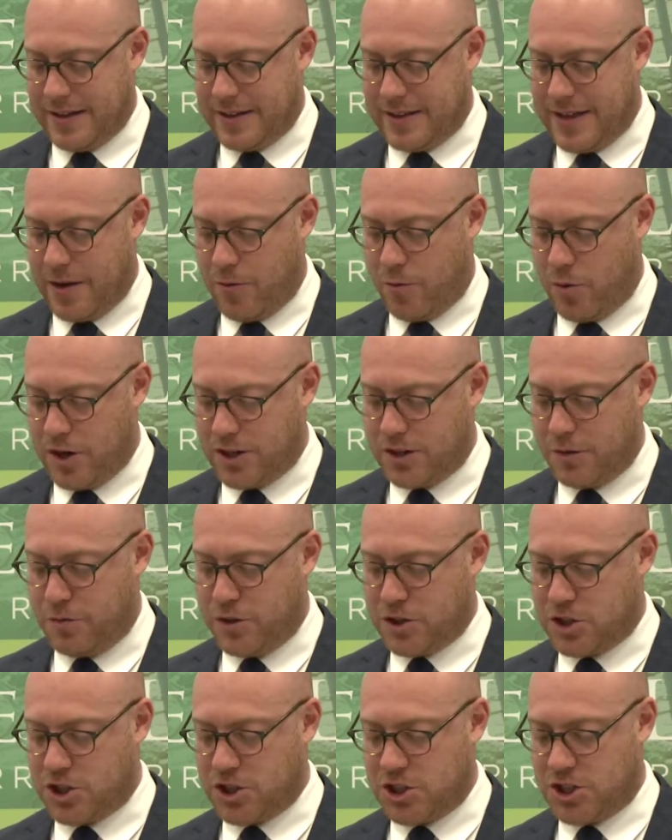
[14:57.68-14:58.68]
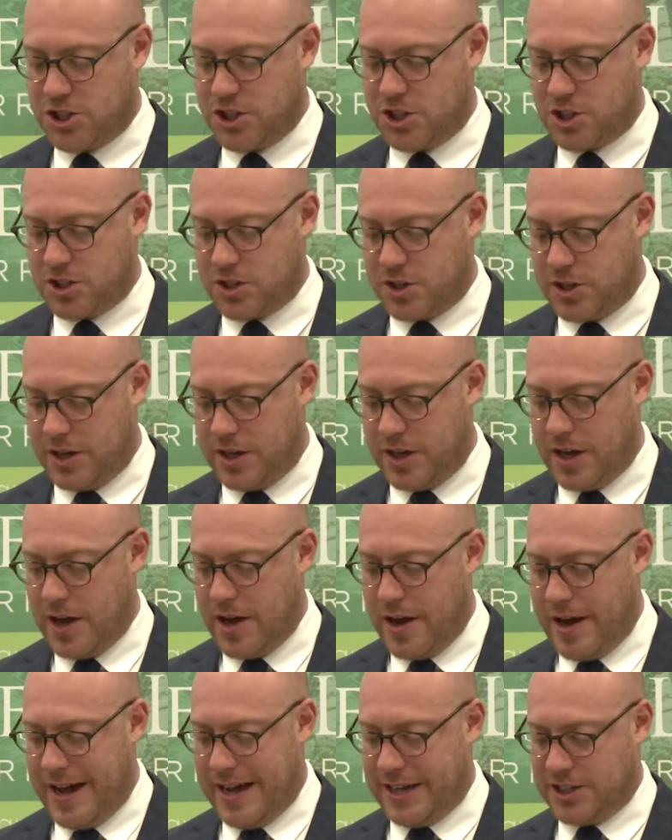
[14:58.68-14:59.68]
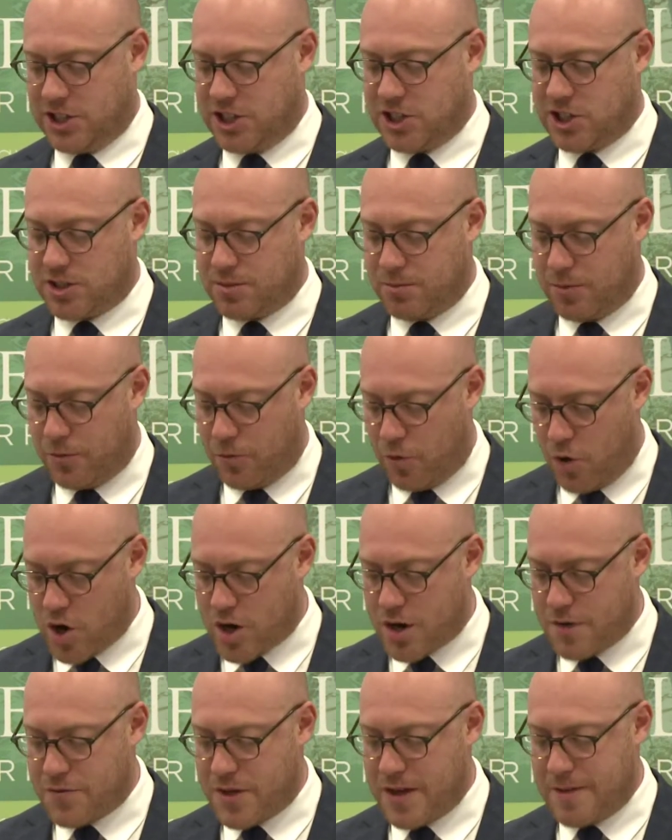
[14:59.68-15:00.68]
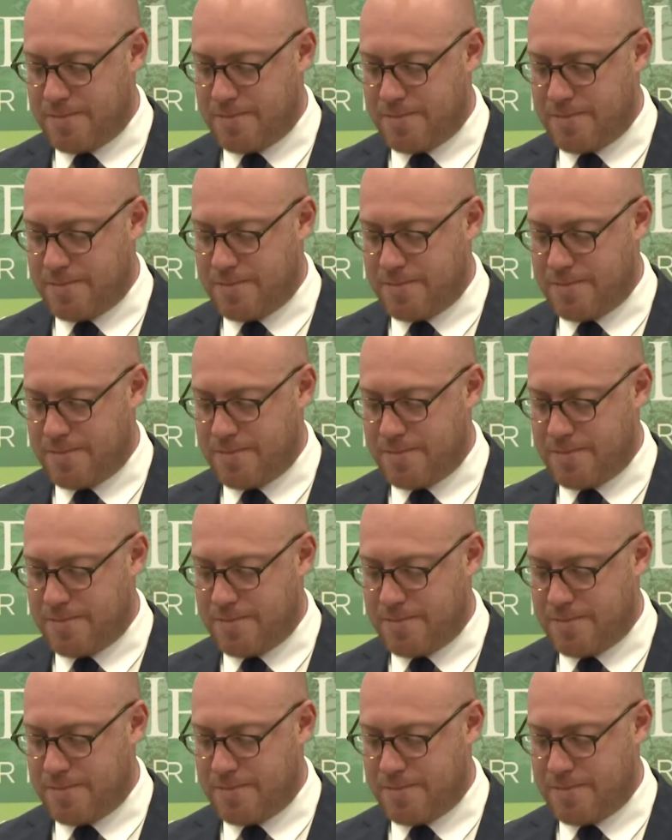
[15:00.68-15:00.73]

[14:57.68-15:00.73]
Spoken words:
there were deficiencies in the system of work of the